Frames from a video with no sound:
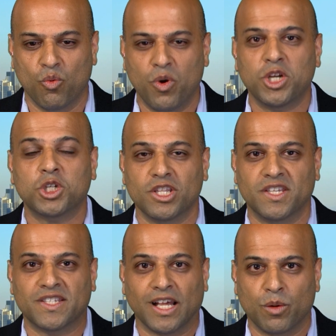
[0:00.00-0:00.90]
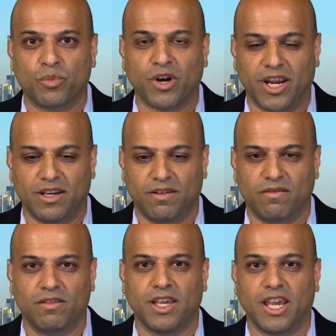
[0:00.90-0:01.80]
we should celebrate
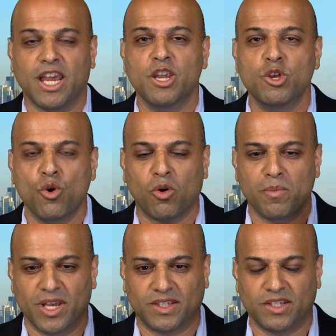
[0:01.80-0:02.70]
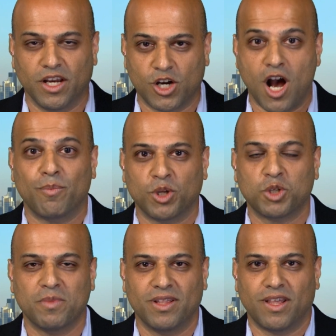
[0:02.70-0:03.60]
the enormous
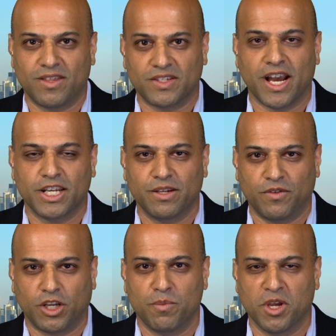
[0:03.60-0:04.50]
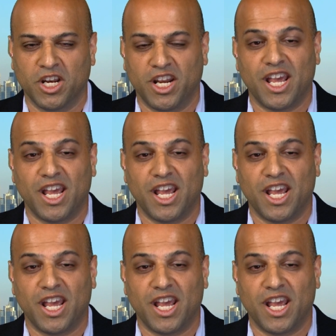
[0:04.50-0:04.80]
accomplishment that the scientific community